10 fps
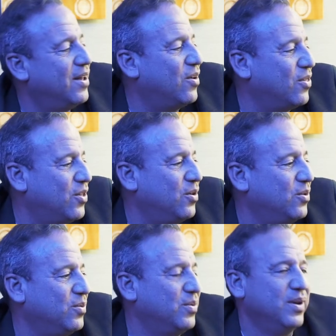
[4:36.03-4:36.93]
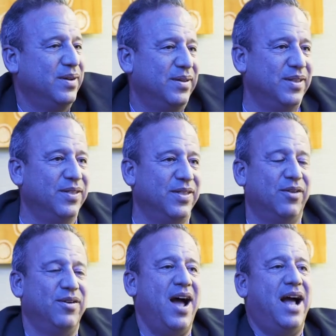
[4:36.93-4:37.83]
although
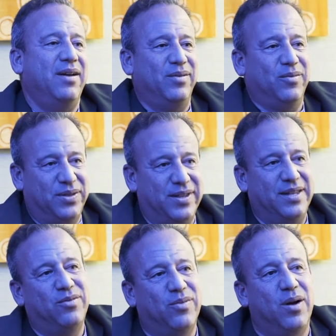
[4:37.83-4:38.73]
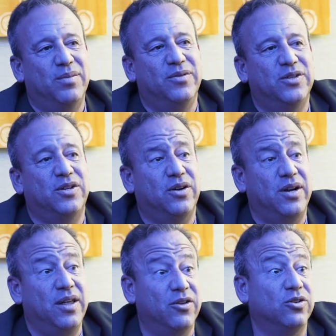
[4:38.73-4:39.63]
they're not within the realm of security, mm-hmm.